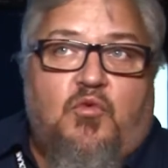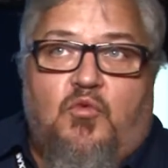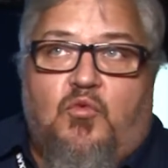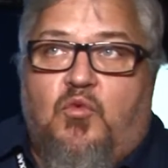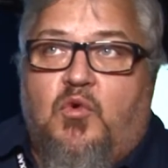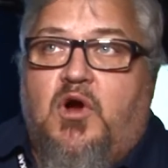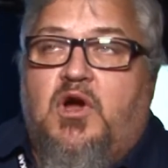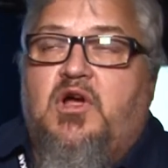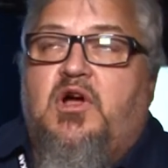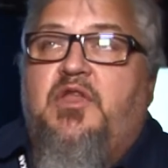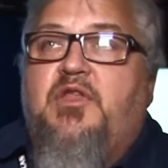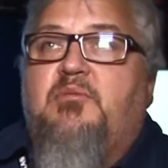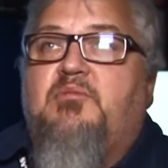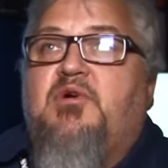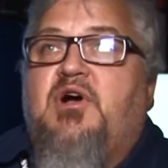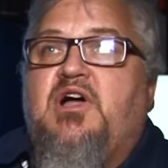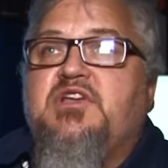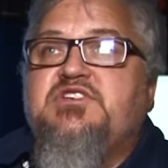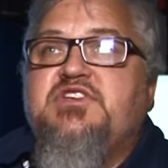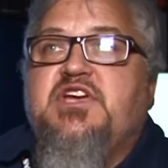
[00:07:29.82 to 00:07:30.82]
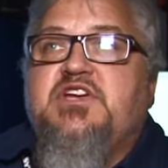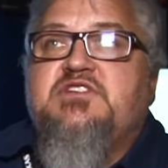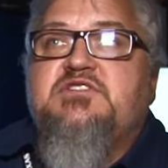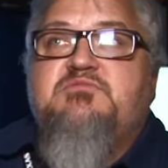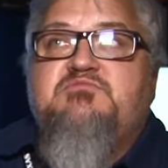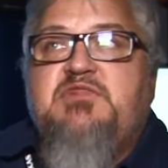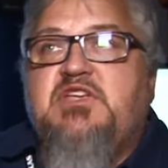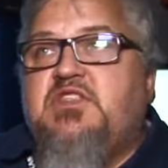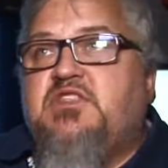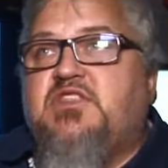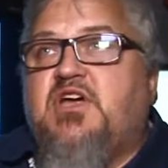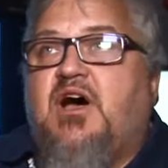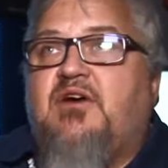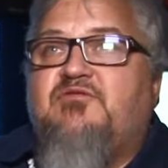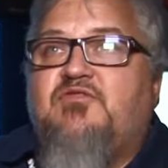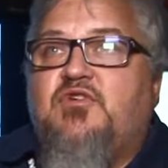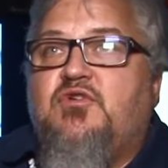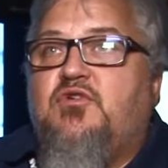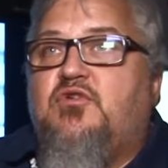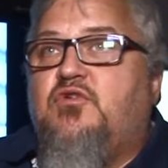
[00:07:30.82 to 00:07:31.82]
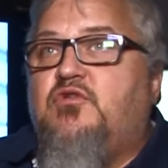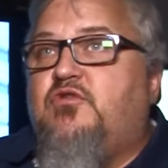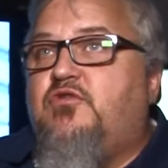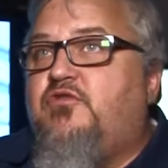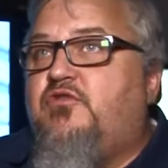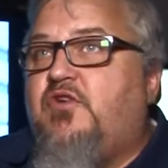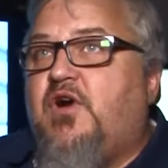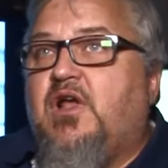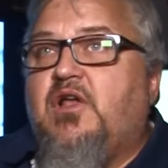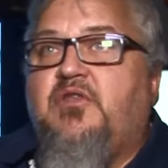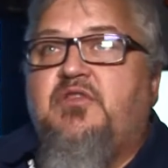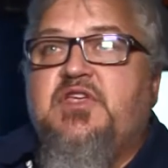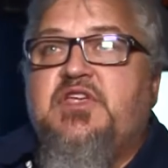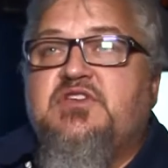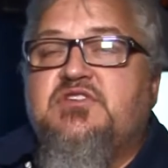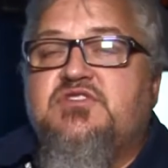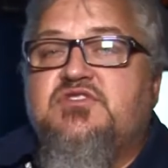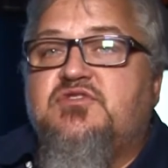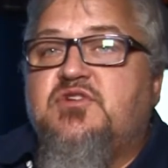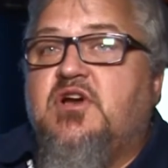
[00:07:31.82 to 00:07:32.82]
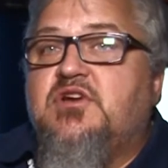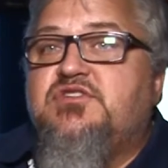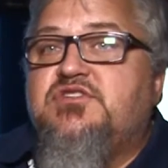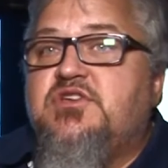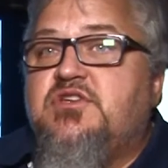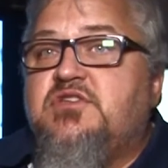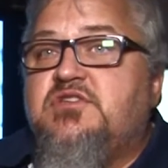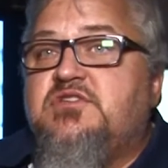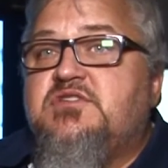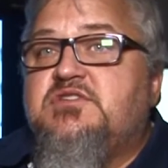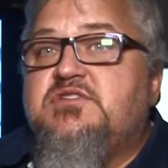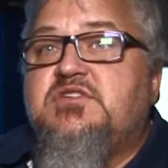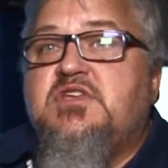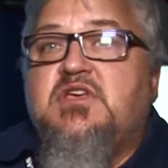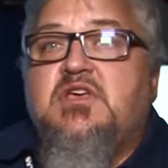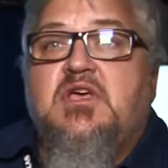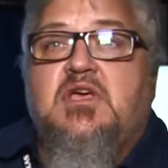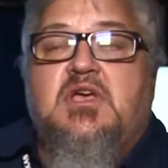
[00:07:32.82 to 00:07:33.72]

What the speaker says: work on the projects, be thoughtful, follow the instructions.